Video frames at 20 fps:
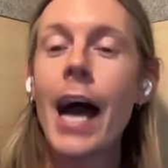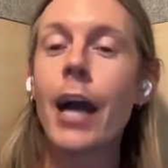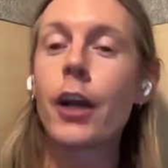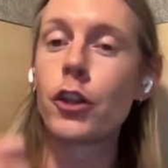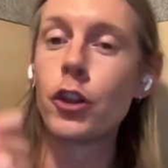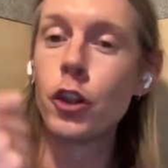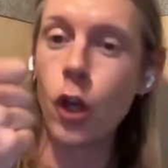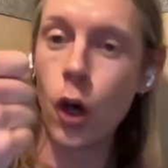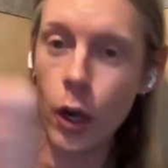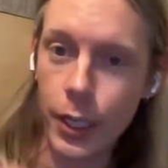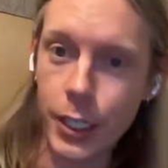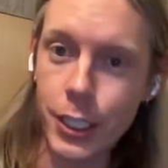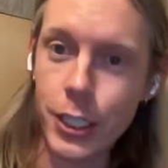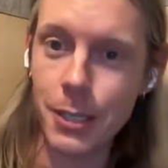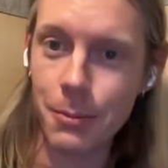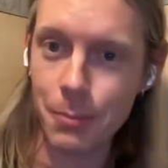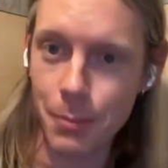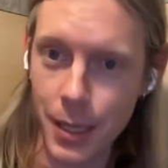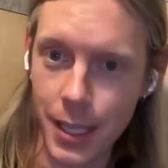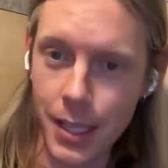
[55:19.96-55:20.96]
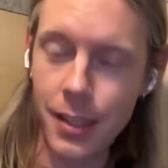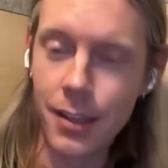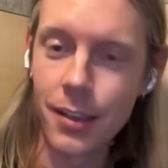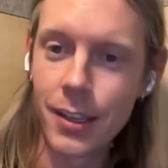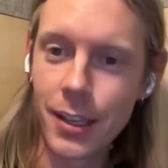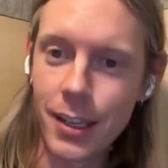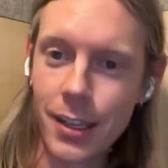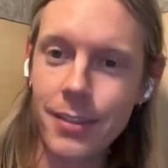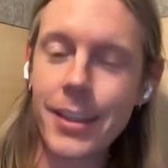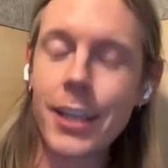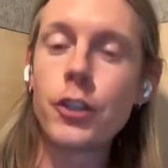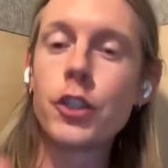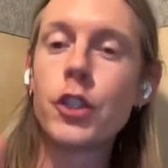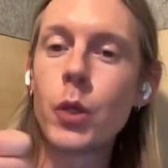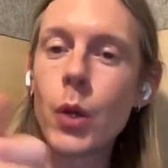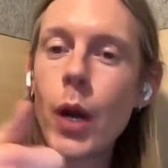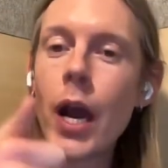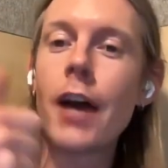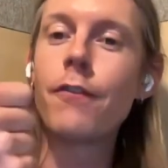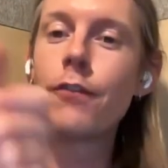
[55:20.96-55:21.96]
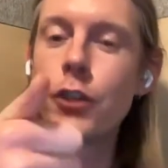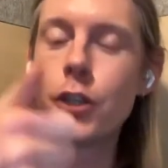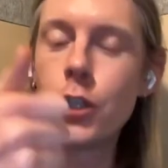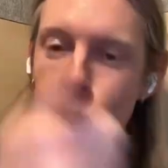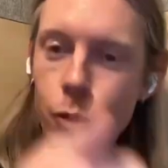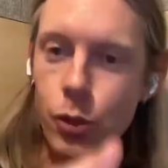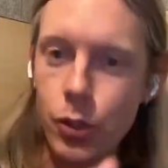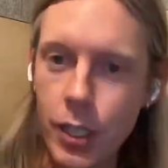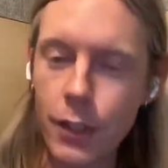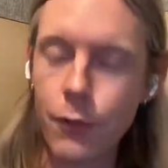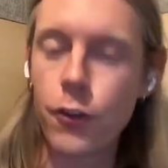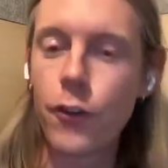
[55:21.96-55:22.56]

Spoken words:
acknowledging me that you have used it